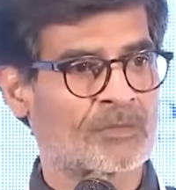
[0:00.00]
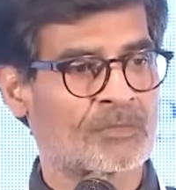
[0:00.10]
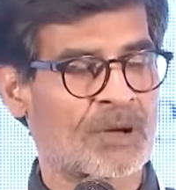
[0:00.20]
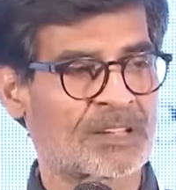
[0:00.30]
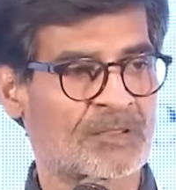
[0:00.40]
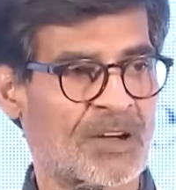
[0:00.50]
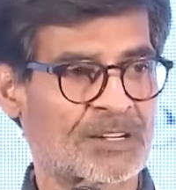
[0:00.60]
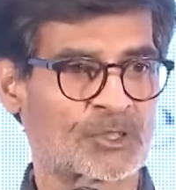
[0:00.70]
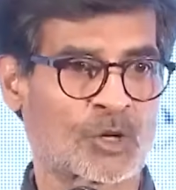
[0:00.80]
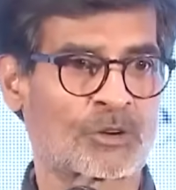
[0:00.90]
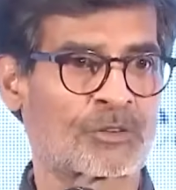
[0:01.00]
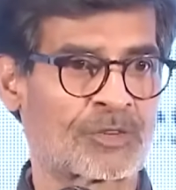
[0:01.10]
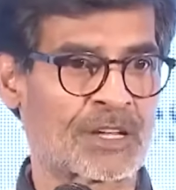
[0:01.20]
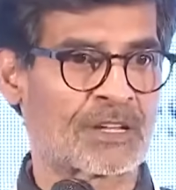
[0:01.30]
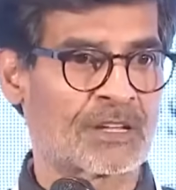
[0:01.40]
by the wider
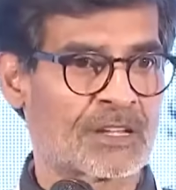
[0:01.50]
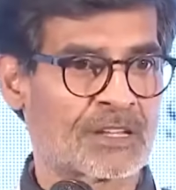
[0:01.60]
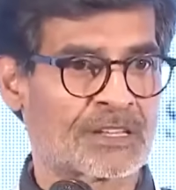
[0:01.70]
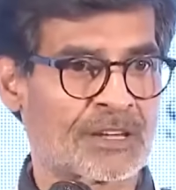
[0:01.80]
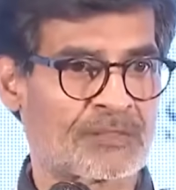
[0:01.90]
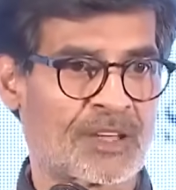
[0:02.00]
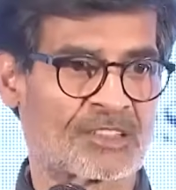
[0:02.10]
geography that we are